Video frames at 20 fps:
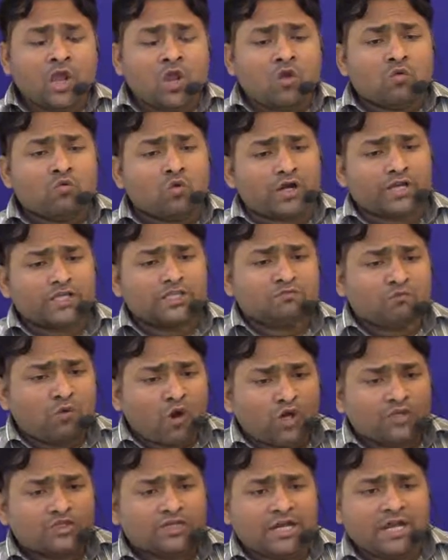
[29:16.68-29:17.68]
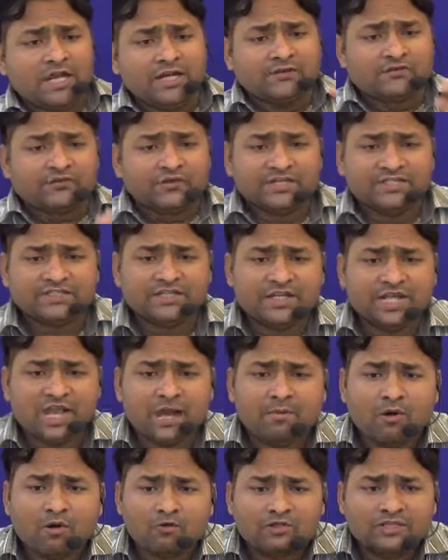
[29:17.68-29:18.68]
What is most interesting
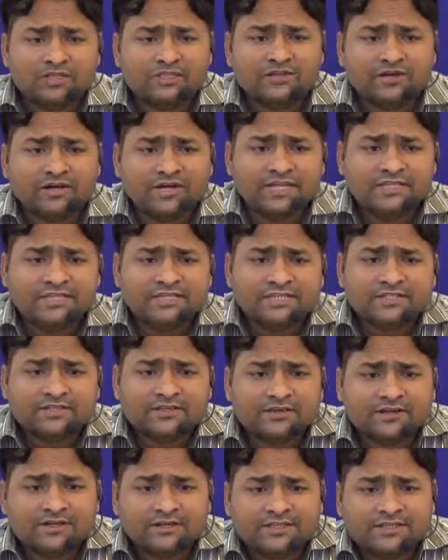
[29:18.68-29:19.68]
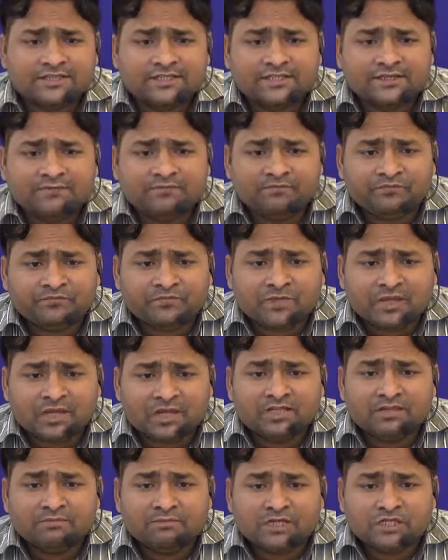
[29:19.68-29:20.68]
about this religious criticism
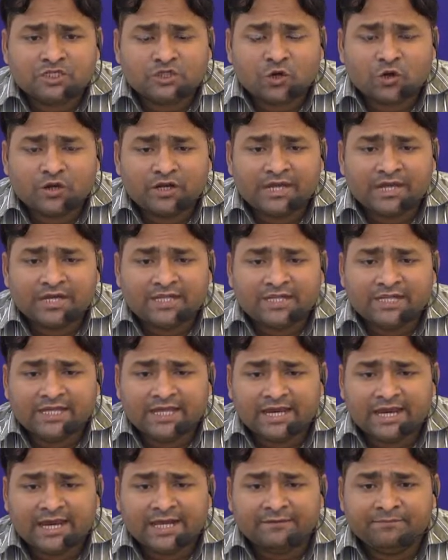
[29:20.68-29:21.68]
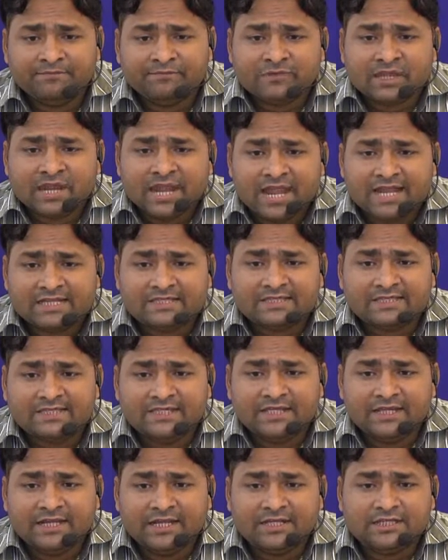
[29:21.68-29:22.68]
in the Victorian era, as
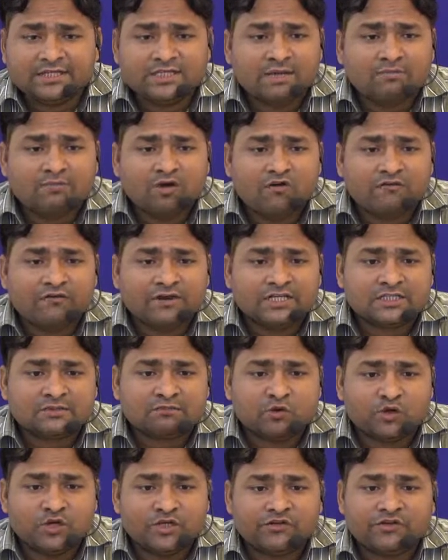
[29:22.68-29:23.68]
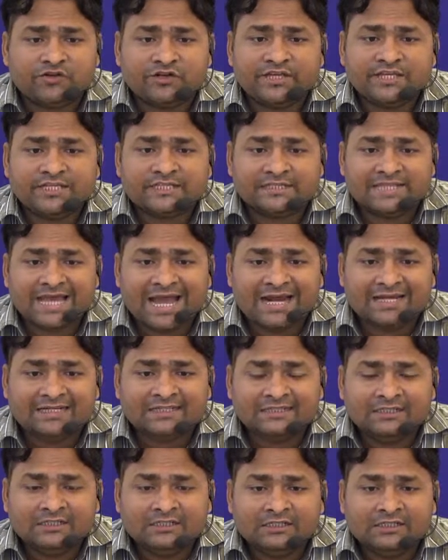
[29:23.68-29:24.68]
seen in some of its poetry, is
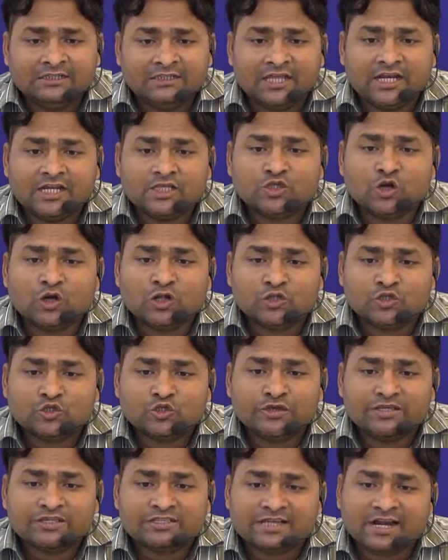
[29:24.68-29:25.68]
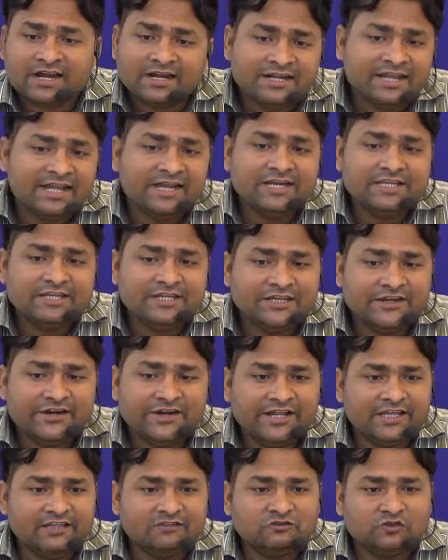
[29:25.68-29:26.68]
that there is also a certain
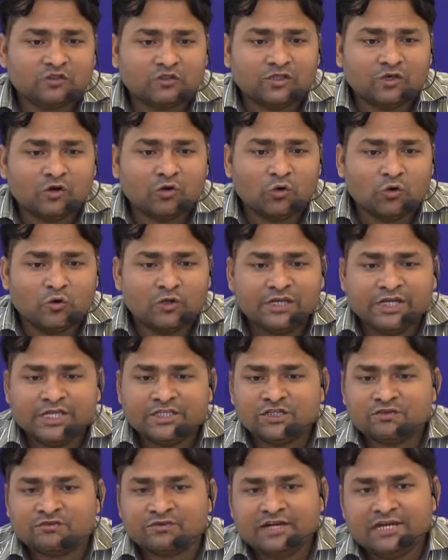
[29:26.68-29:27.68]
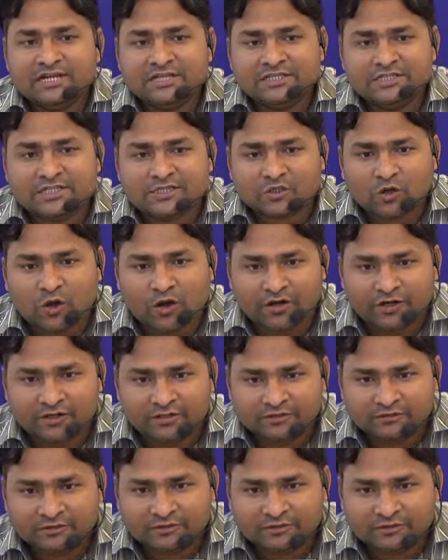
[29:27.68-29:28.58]
yearning for the old days of religious order.